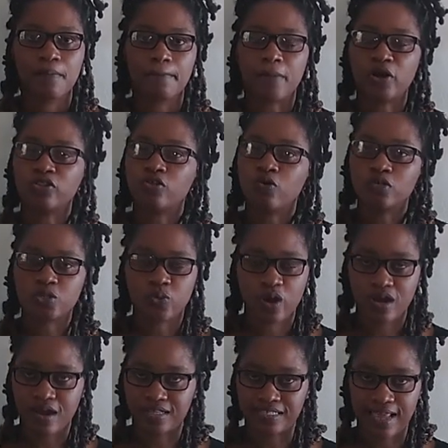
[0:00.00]
But those were
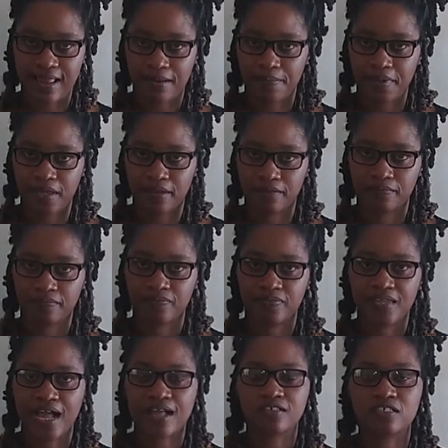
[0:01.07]
not helping.
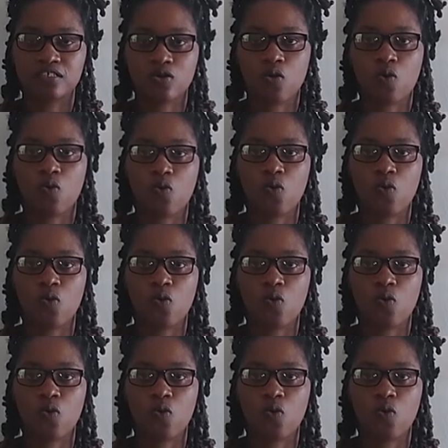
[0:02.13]
And so